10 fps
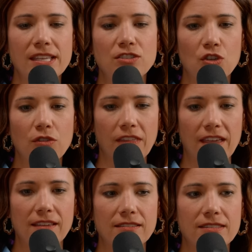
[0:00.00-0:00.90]
I would say two
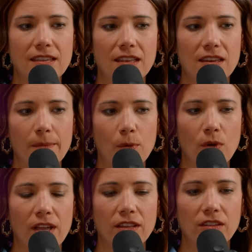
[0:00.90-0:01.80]
things. Number
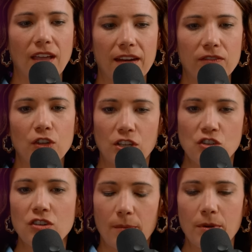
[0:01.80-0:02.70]
one, kind of look
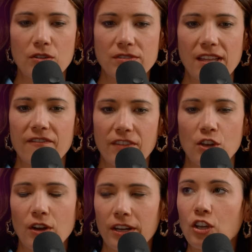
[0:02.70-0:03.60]
at your numbers and
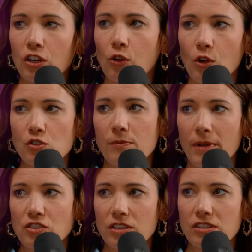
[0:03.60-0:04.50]
figure out a good grocery
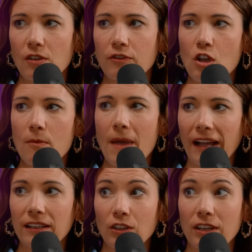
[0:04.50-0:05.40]
budget. So if you go
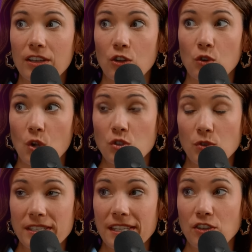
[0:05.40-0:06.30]
back and look at your
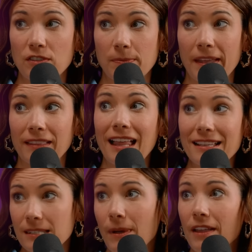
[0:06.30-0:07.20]
groceries that you spent
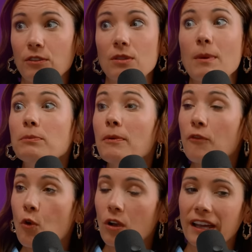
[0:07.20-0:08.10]
last month or the month
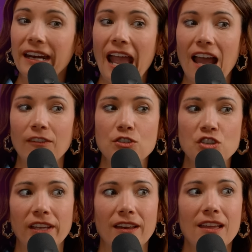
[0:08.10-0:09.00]
before, kind of
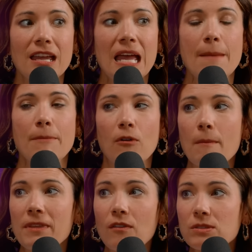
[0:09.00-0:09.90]
average it. But
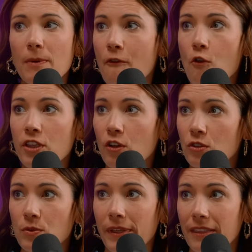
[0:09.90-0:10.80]
remember, that was before you
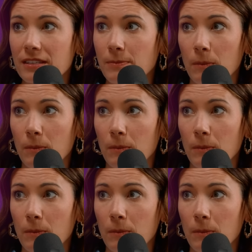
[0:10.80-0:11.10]
were doing this